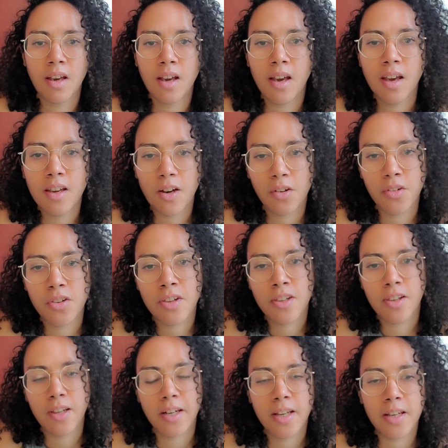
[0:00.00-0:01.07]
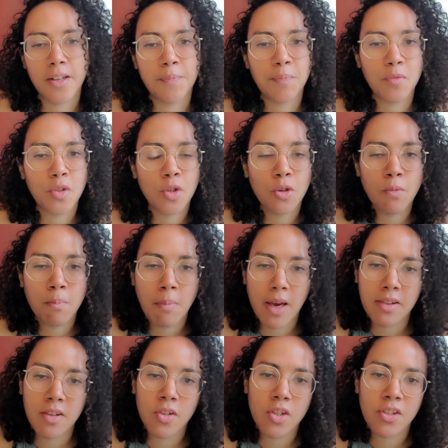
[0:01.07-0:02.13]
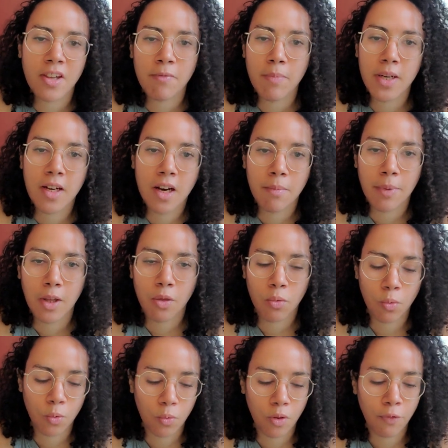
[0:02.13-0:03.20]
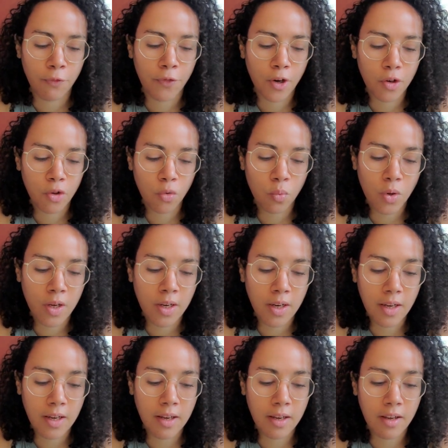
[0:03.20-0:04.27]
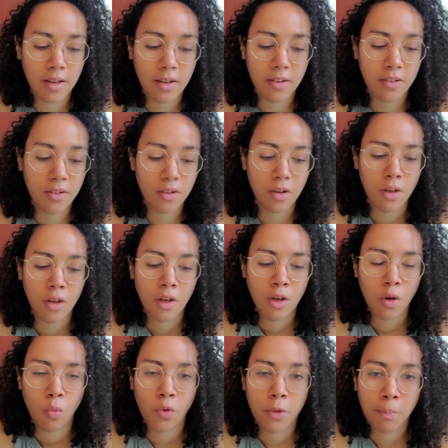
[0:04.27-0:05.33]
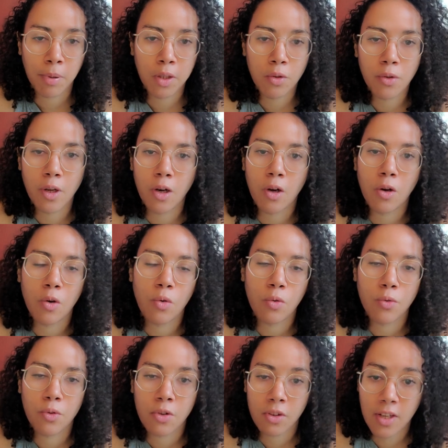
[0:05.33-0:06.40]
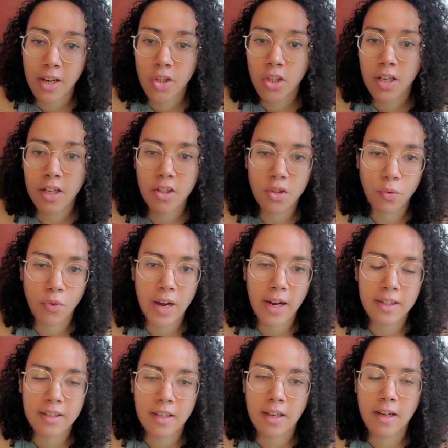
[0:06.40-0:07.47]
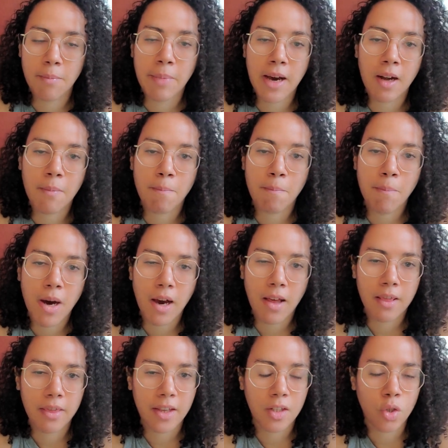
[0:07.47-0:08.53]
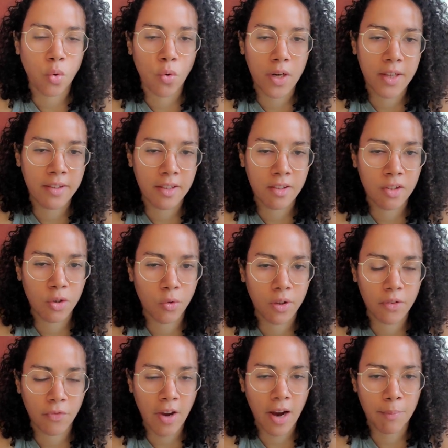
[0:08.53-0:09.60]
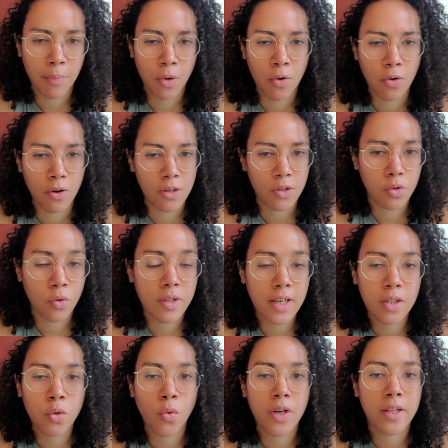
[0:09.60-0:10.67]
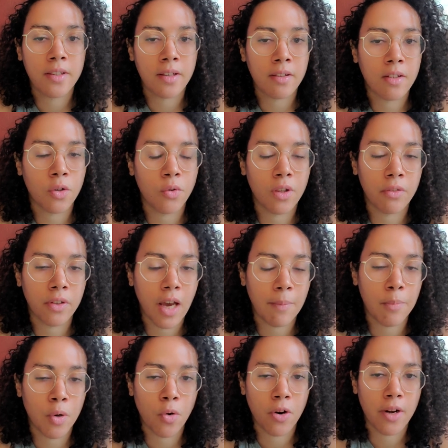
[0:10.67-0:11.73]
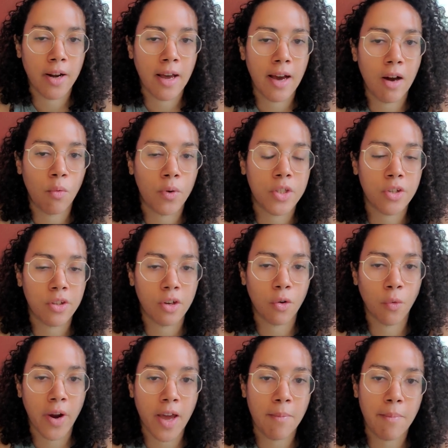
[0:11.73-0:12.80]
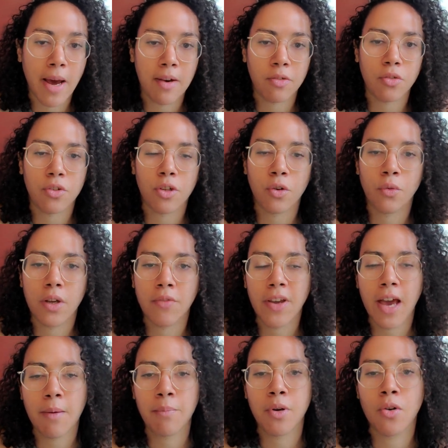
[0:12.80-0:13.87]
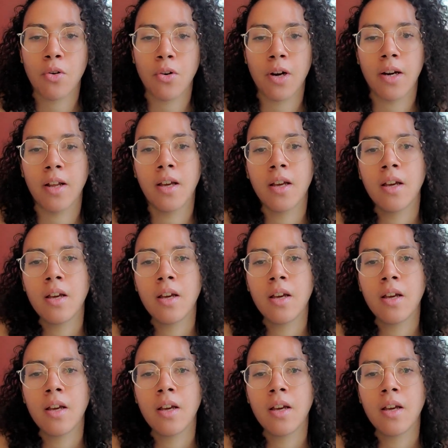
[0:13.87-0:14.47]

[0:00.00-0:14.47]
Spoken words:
Hey y'all, this is Lydia. Two messages have been coming through. The first one is with Pluto stationing direct in about a month at 26 degrees of Capricorn. So it's at 26 degrees of Capricorn now, which is a Grand Master degree of Capricorn.